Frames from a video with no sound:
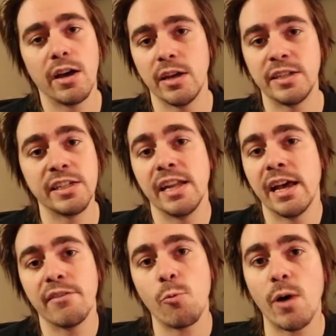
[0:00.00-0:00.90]
it didn't
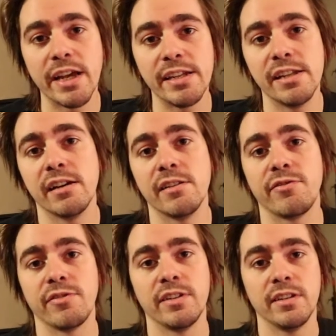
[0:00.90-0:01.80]
have a wide
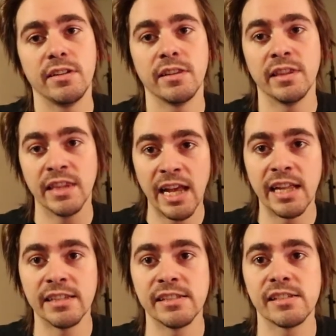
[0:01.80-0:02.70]
enough
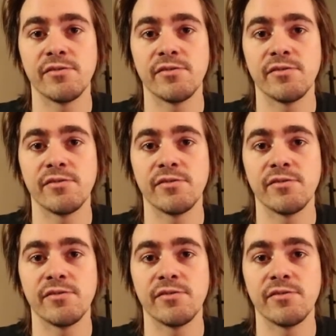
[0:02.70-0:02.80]
lens